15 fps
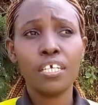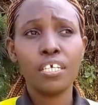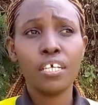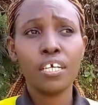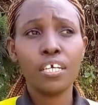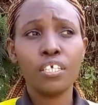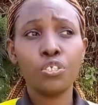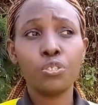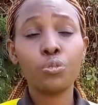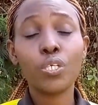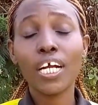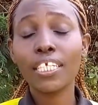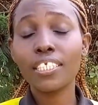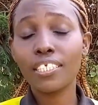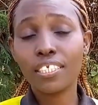You can't
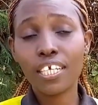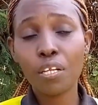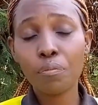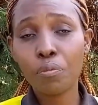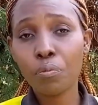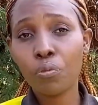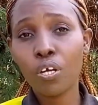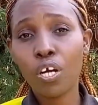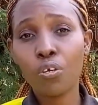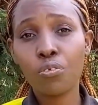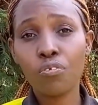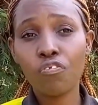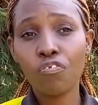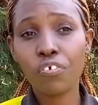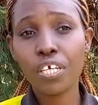tell people how you
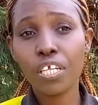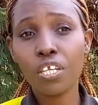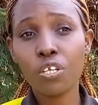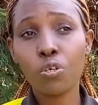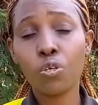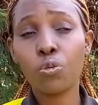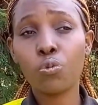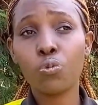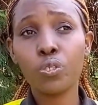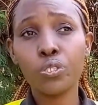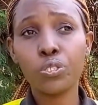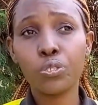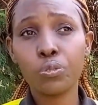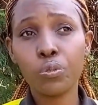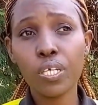feel or what you
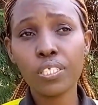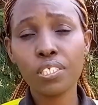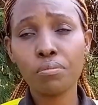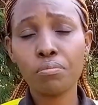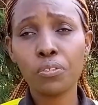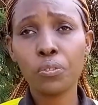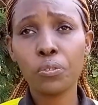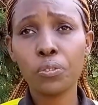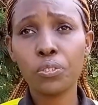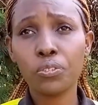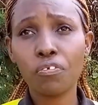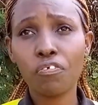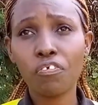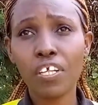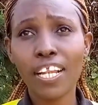want, because you
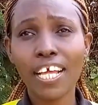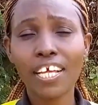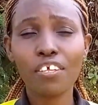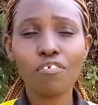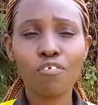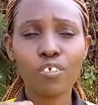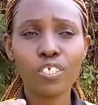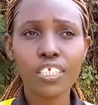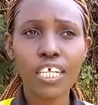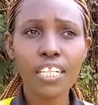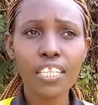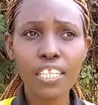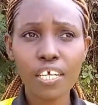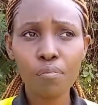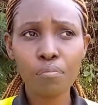feel like if you tell
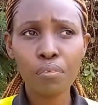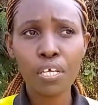them,